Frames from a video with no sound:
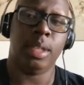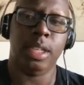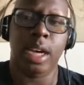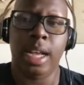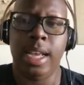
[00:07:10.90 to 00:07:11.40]

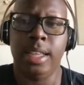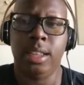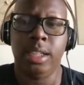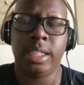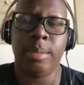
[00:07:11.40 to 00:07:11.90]

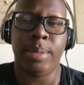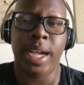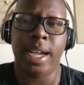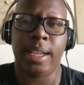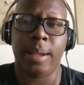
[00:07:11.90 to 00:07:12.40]
looking
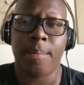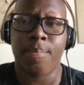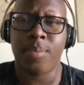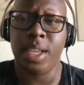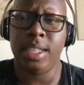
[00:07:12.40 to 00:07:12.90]
back
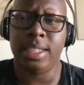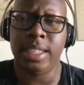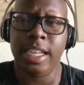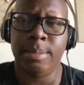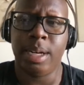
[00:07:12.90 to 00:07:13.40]
and just
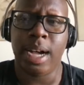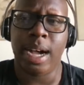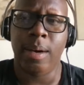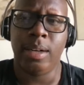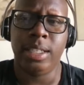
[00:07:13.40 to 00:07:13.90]
thinking about
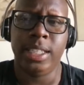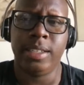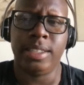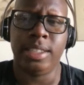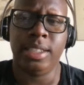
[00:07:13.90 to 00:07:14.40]
how good
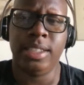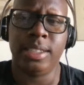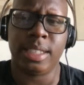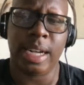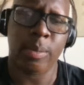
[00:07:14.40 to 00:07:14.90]
Darren Till
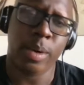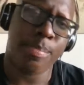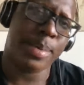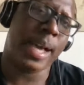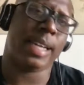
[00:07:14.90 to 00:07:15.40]
is, I
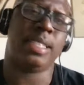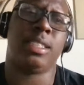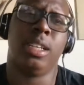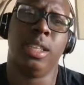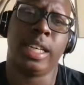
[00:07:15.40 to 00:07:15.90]
went back and
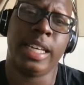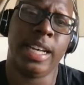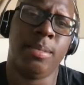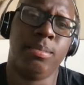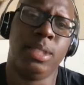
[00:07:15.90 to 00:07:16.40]
started looking
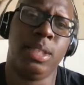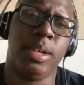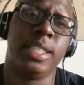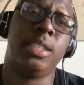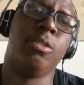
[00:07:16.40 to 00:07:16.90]
at
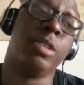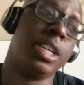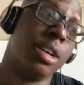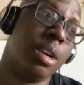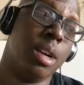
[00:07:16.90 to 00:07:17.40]
his
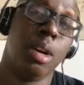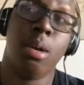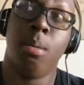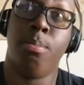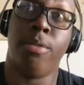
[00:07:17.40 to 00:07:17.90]
career
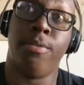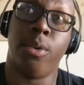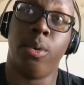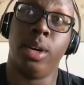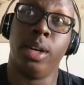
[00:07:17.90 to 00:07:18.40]

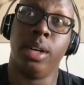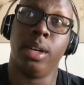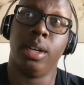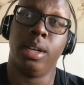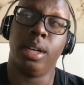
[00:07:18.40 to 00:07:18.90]
before
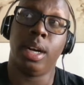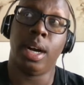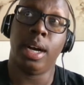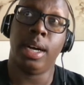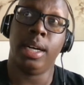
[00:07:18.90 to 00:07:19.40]

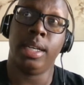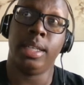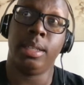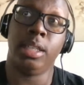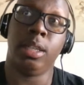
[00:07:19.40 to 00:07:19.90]

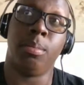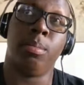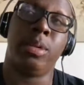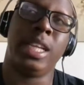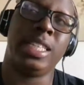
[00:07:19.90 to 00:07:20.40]

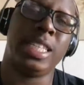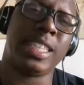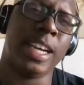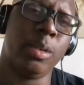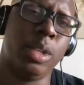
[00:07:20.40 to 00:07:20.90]
getting to the
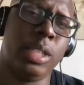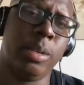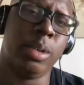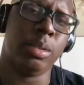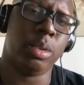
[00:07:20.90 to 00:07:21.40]
title with
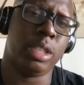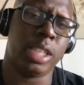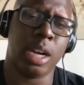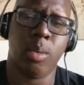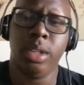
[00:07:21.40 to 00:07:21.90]

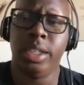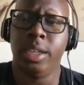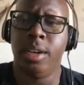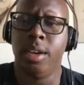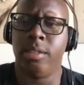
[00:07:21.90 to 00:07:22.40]
Tyron
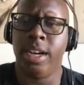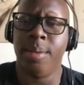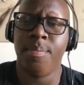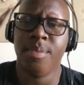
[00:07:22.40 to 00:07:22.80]
Woodley, right?